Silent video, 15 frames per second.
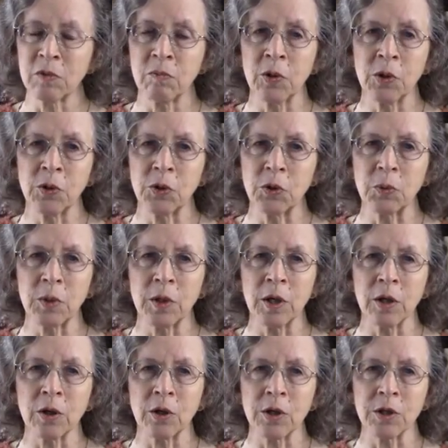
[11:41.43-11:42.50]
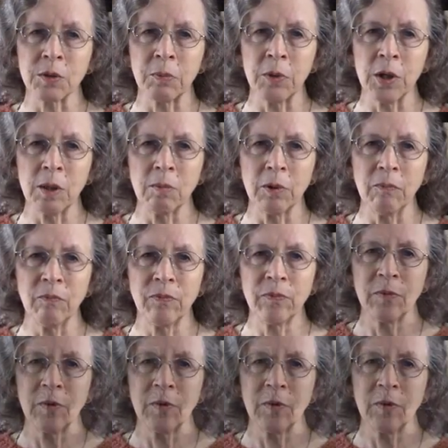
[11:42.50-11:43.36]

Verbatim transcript: of bones would not cause a problem.